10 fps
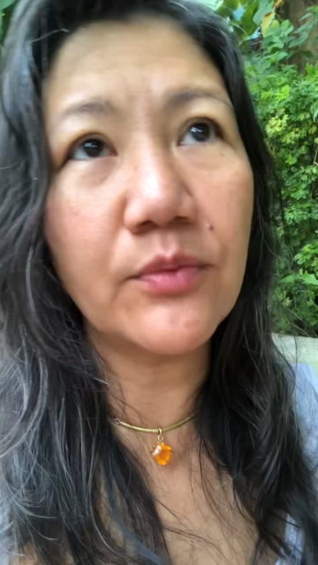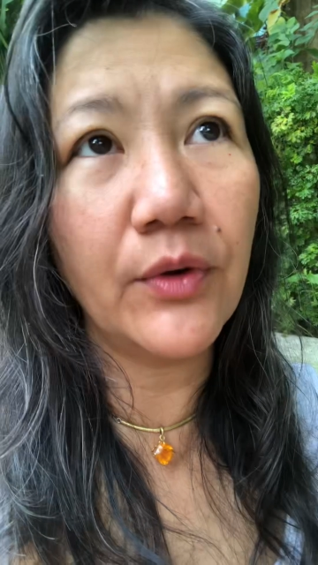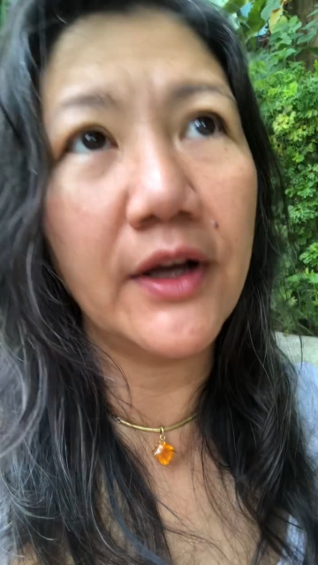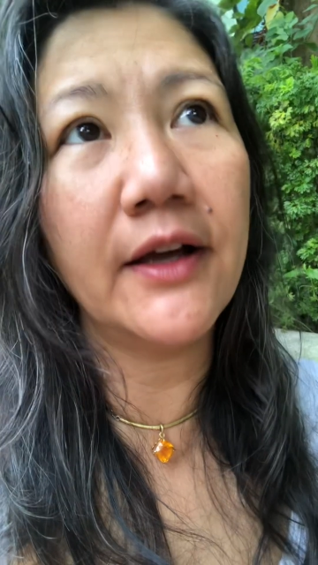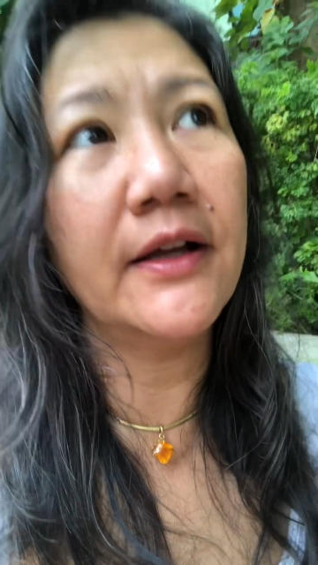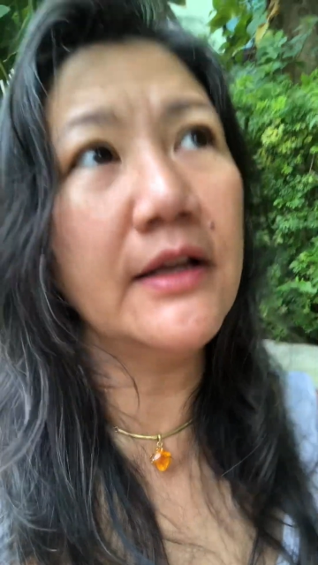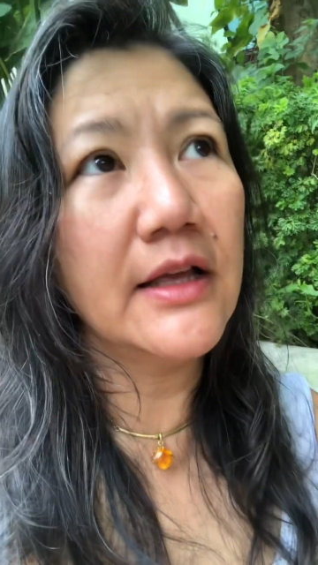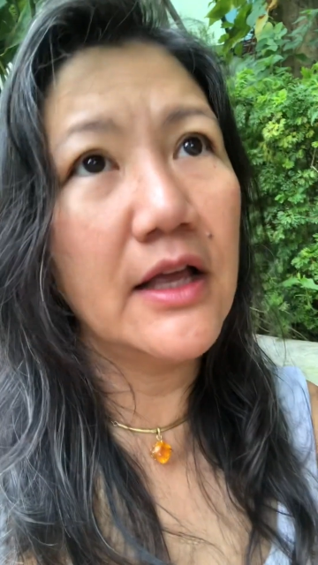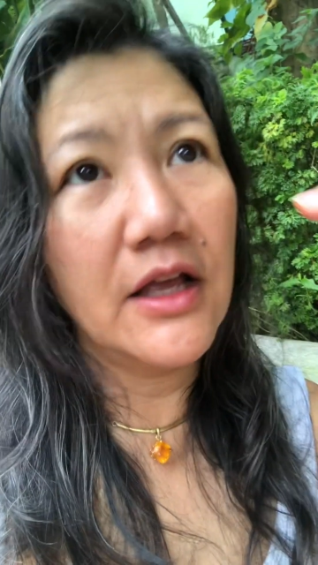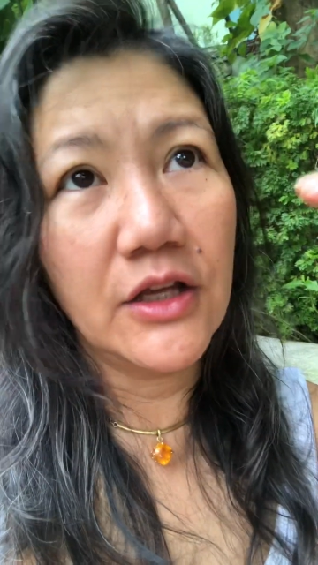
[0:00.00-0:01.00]
where,
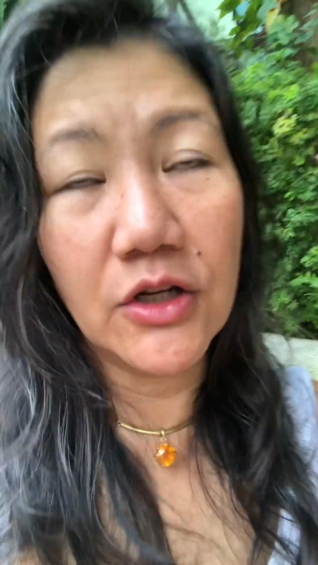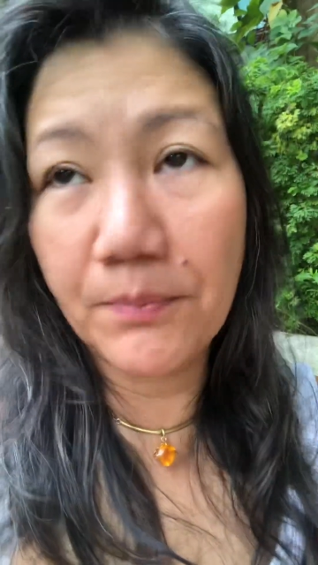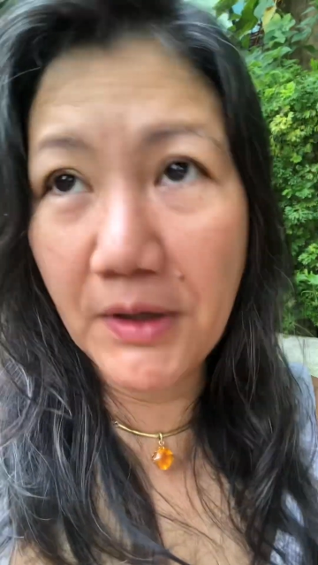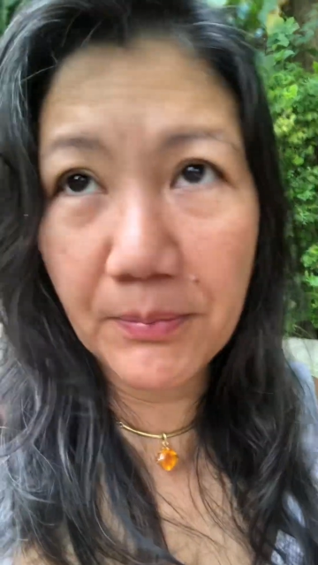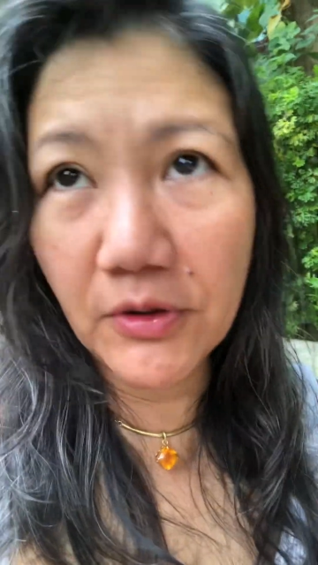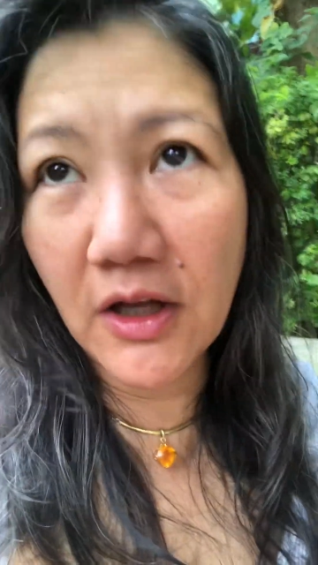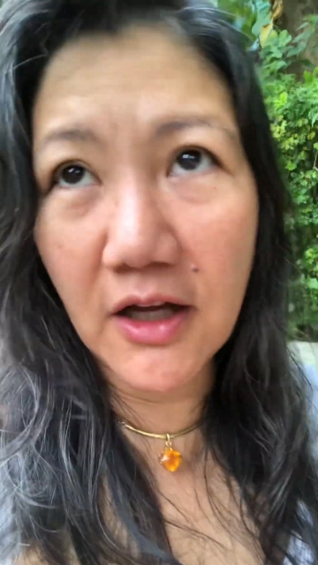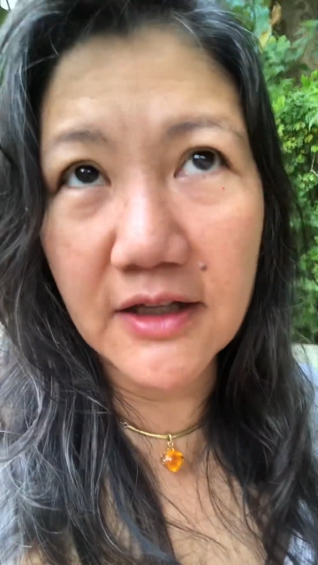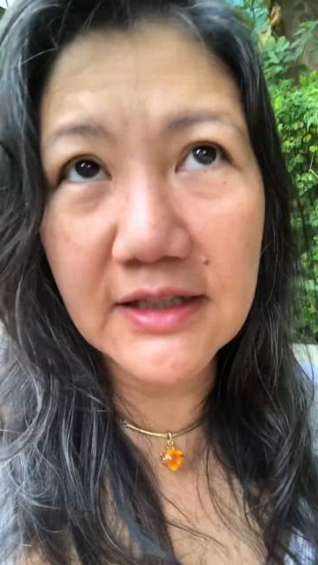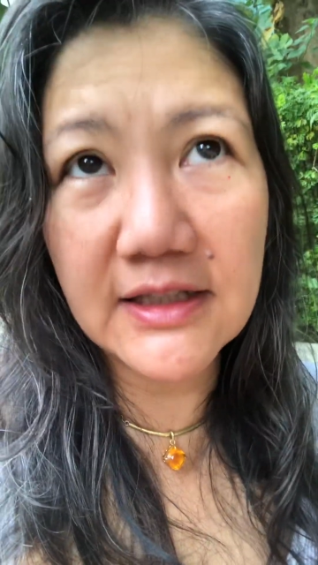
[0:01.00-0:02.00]
you know, people are
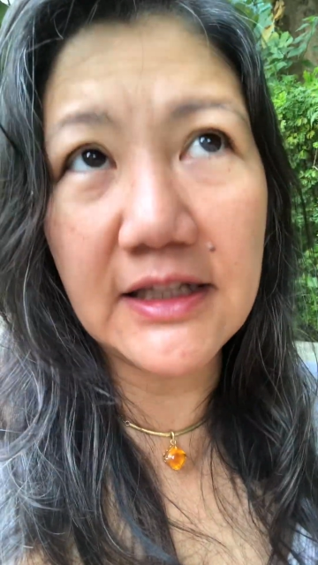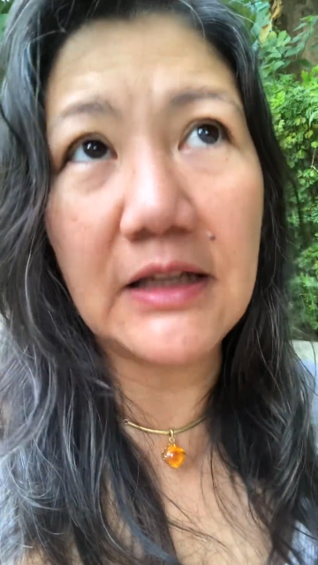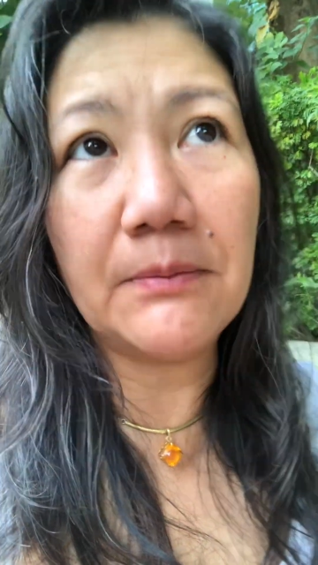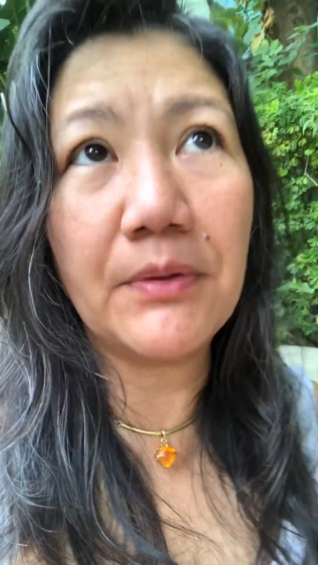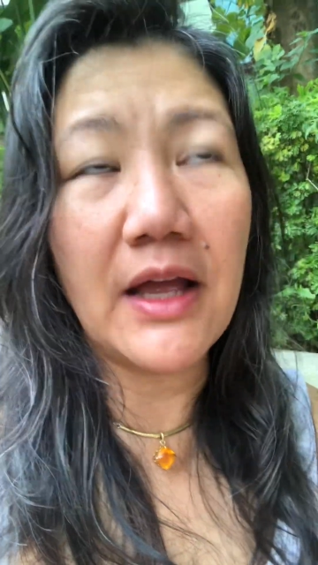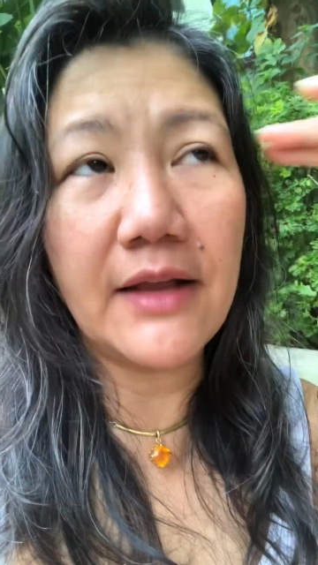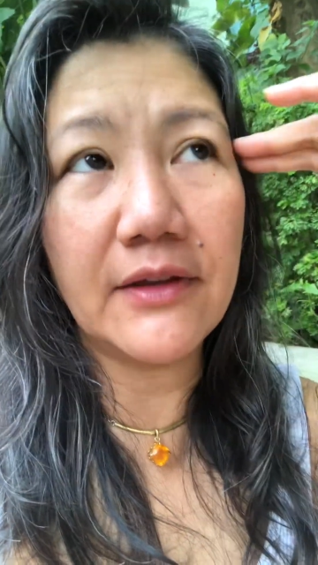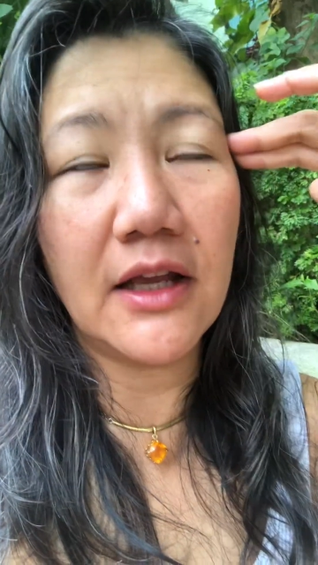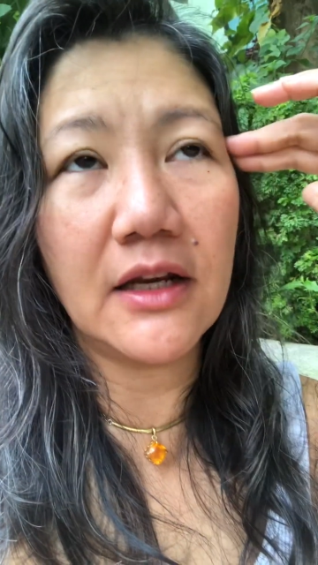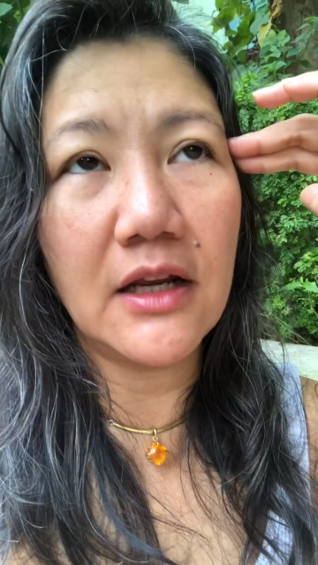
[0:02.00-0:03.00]
asleep, and
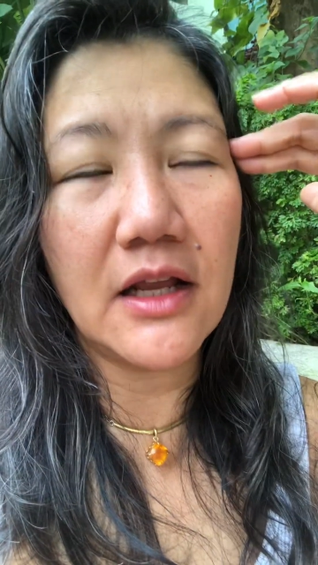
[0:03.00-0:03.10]
then